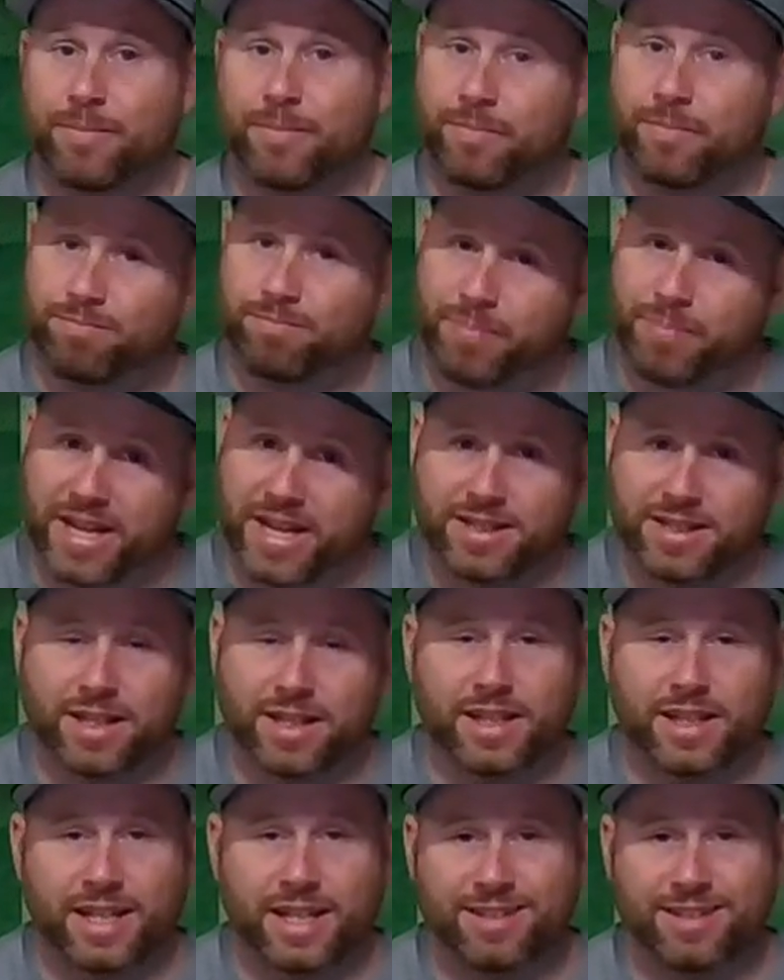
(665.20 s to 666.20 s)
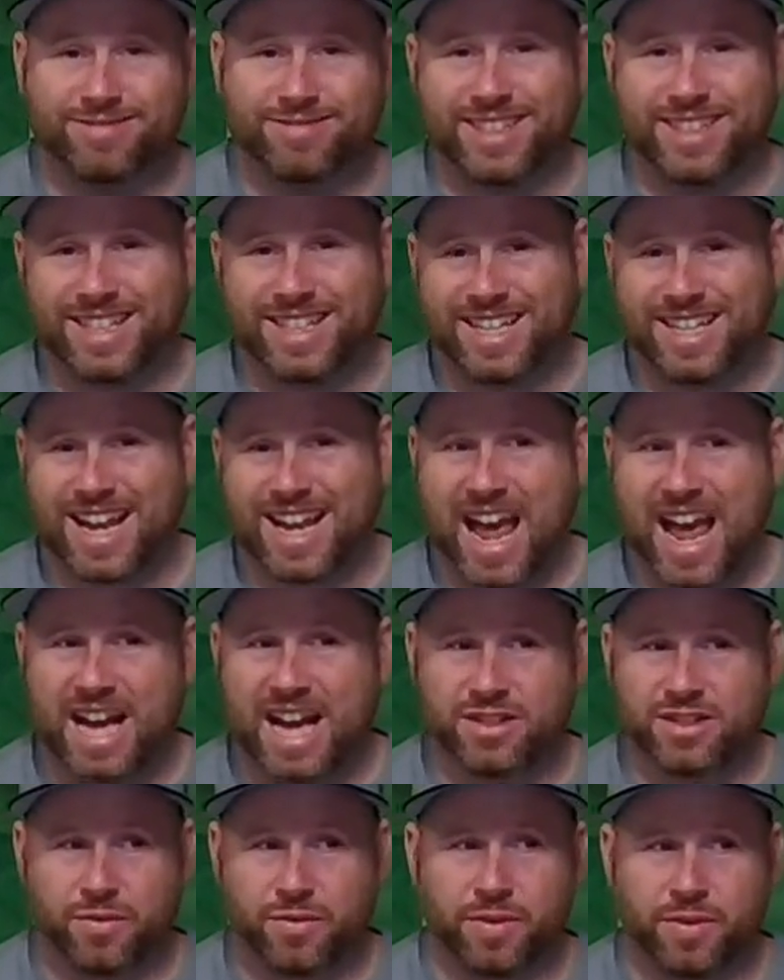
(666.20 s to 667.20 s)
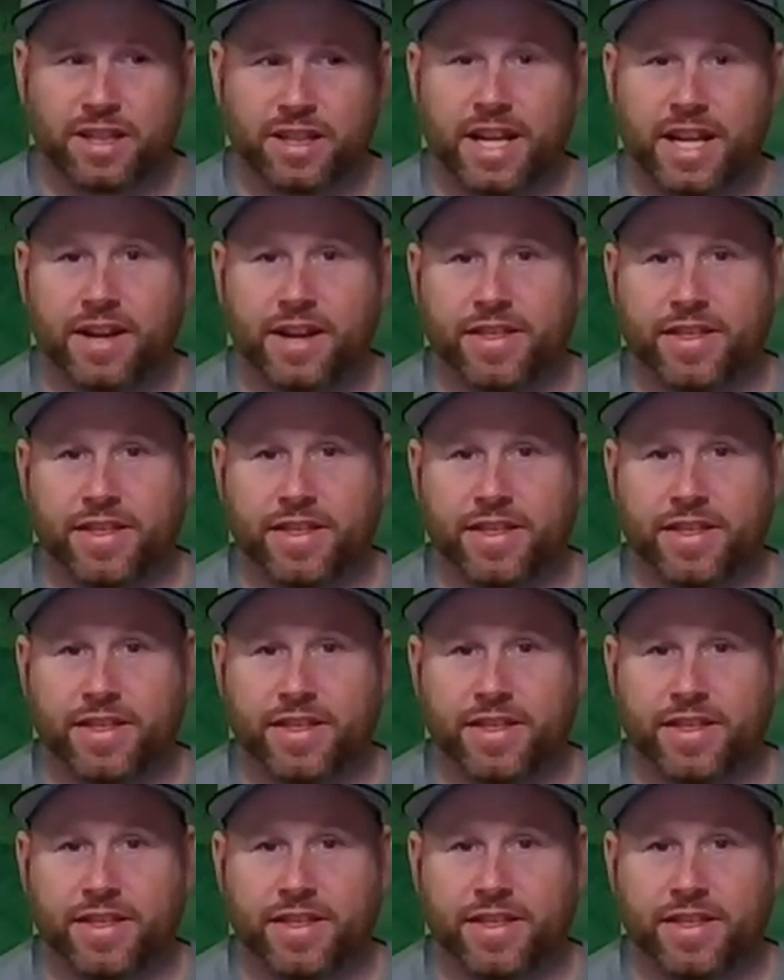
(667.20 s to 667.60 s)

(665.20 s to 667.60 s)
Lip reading: Basically, hasn't really hit